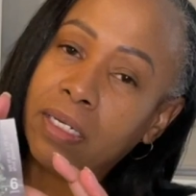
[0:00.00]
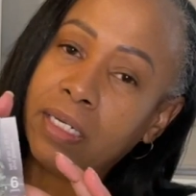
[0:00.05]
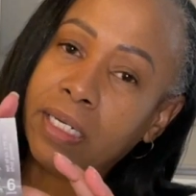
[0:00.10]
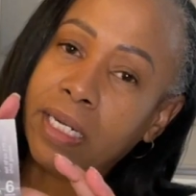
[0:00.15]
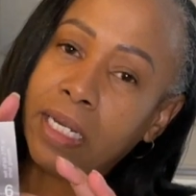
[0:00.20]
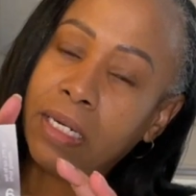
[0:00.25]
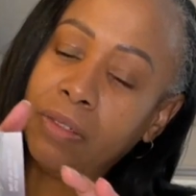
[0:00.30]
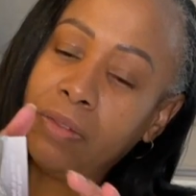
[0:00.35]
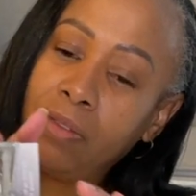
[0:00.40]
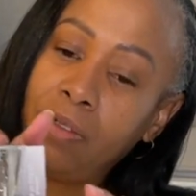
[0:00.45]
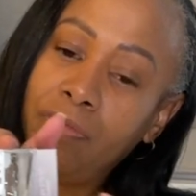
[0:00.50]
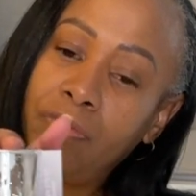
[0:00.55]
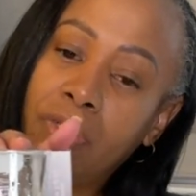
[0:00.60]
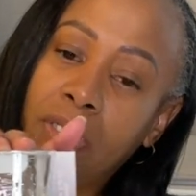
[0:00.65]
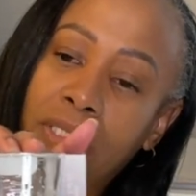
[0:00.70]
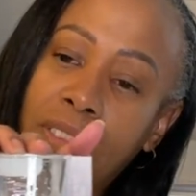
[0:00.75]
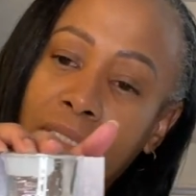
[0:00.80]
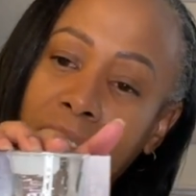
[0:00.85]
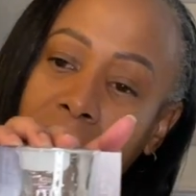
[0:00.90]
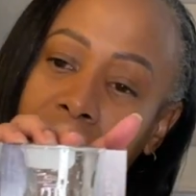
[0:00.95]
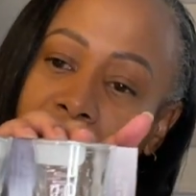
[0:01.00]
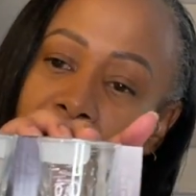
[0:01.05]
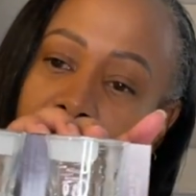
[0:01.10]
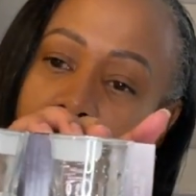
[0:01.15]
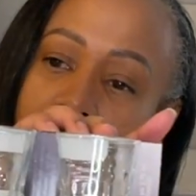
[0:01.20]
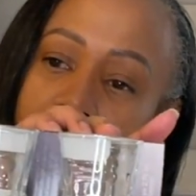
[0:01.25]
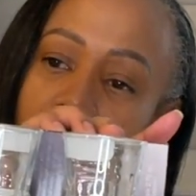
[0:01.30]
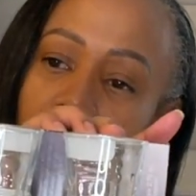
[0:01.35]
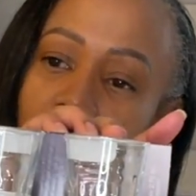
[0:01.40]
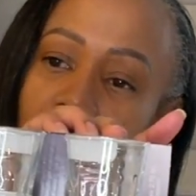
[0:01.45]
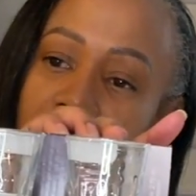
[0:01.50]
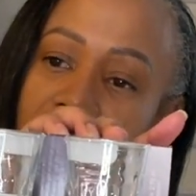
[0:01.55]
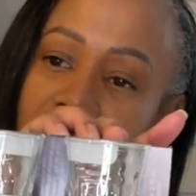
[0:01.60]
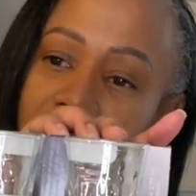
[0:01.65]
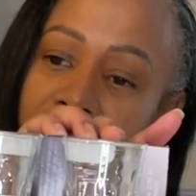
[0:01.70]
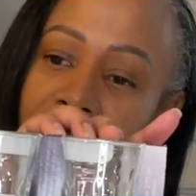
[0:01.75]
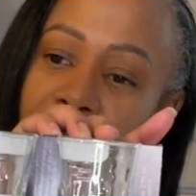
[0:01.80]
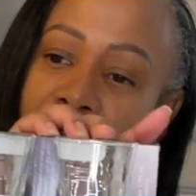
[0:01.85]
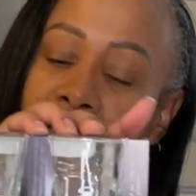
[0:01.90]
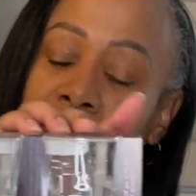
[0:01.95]
it i don't know if you can it's coming across in
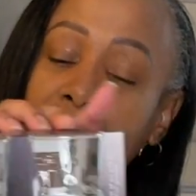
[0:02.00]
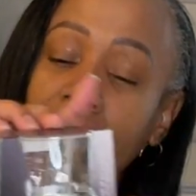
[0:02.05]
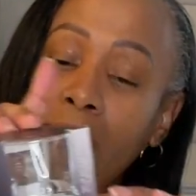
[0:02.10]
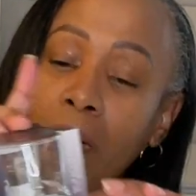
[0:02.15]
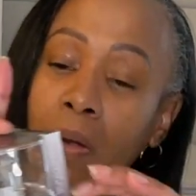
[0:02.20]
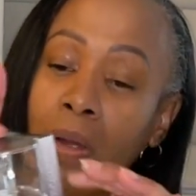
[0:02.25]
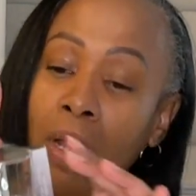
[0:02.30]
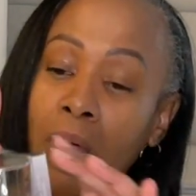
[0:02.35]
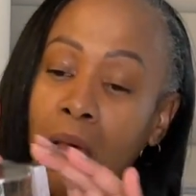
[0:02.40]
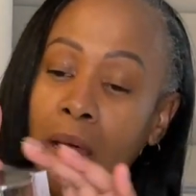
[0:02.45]
the video